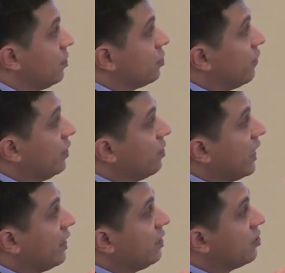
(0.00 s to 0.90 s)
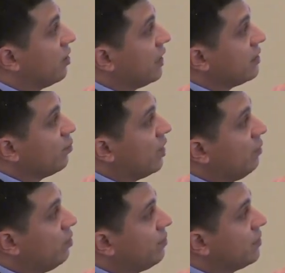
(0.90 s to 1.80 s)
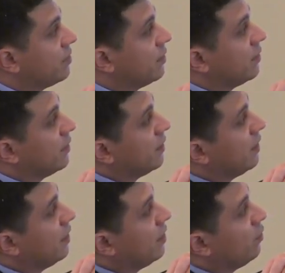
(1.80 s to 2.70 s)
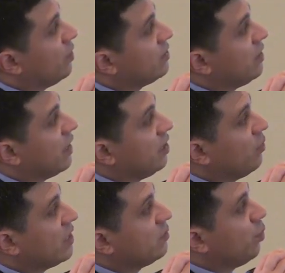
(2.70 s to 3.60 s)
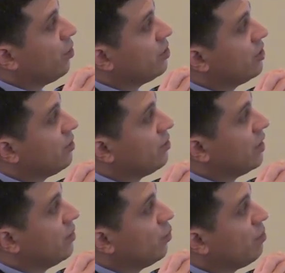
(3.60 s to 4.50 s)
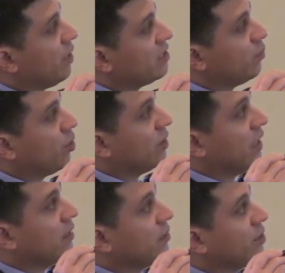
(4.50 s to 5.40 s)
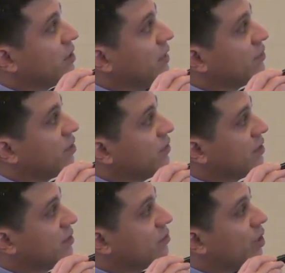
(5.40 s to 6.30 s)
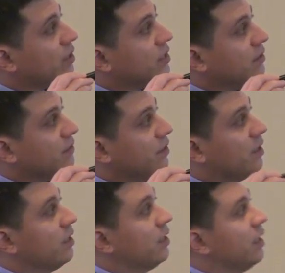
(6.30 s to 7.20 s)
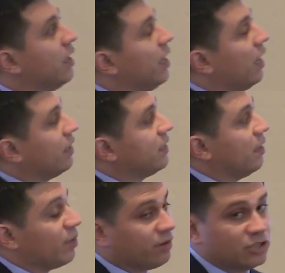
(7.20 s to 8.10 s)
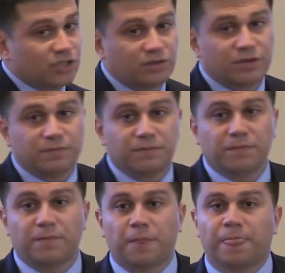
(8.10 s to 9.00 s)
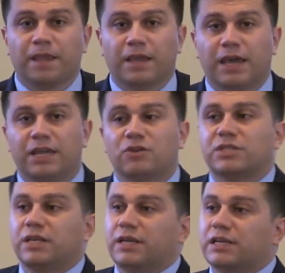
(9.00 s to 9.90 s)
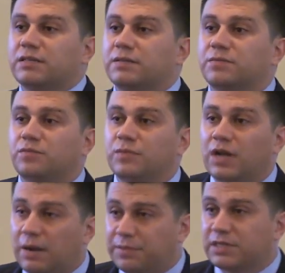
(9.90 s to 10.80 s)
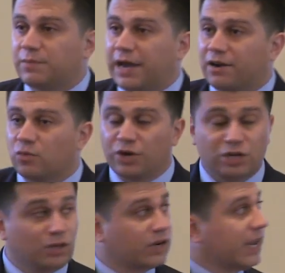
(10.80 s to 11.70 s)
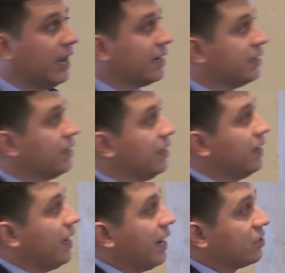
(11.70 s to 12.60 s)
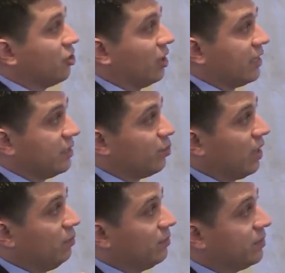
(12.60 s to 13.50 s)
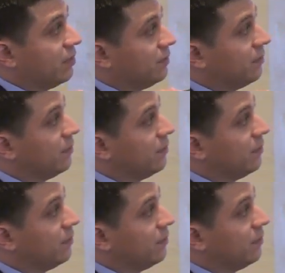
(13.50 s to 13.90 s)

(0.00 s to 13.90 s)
So if we look at internalizing problems, we see that US born children were much more likely to receive services relative uh, to immigrant children. And you see the opposite pattern when you look at externalizing problems.